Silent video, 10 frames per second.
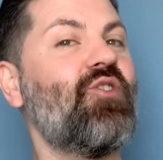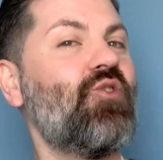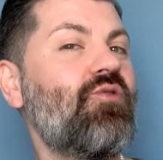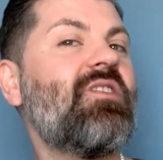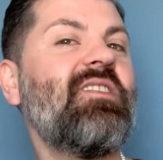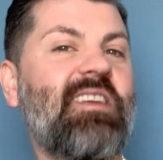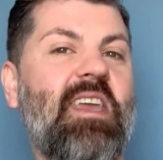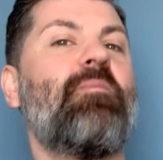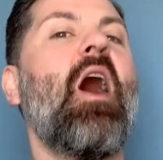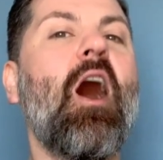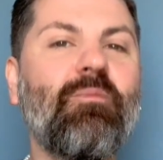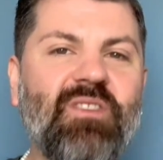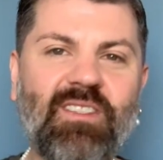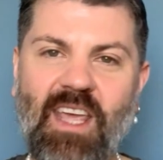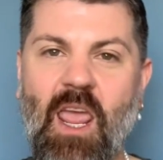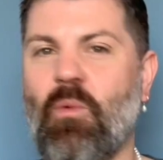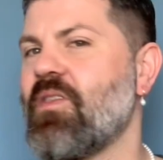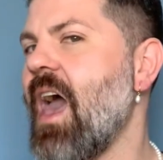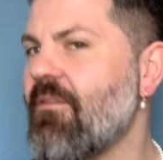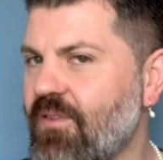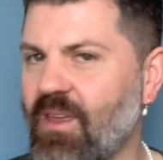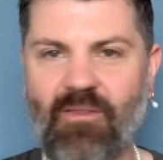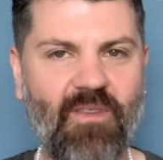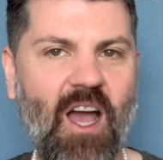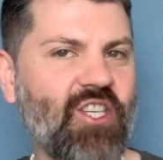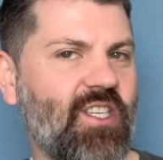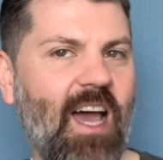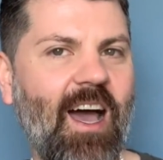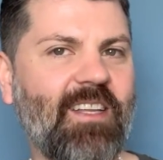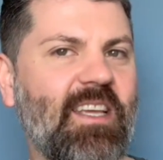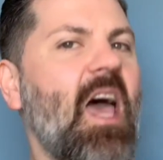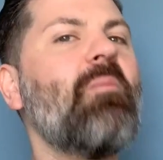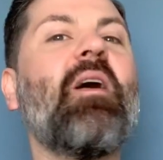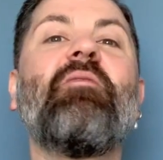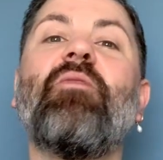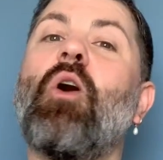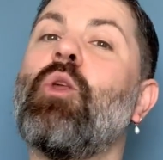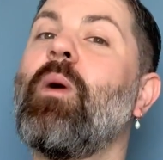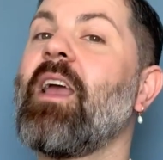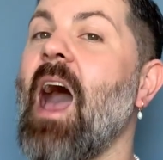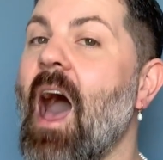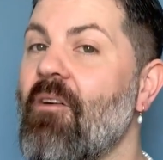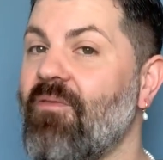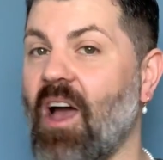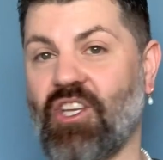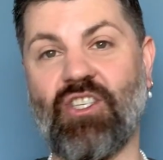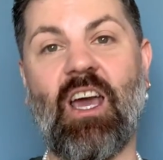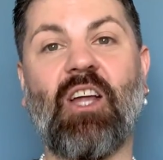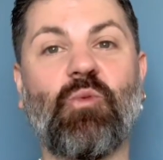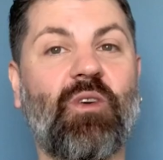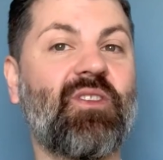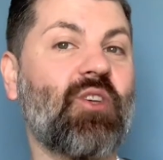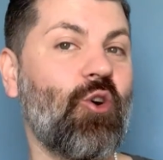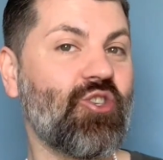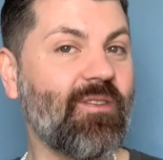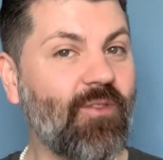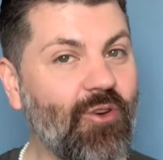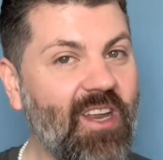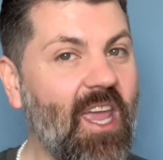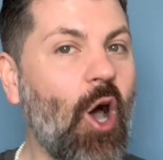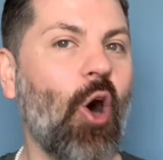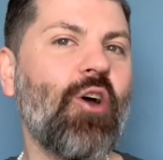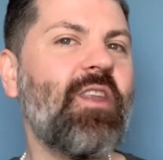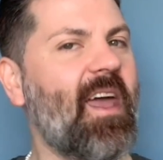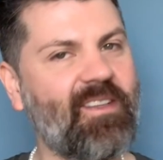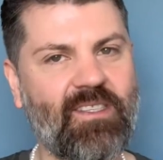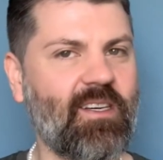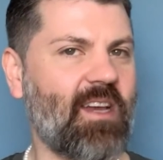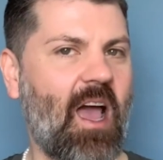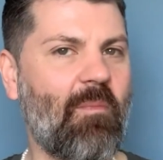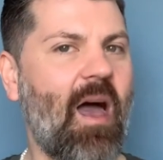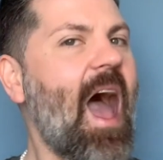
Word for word: that you can keep up to date with everything Fashion And by following at Fashion And with Scott Schiavone on Instagram.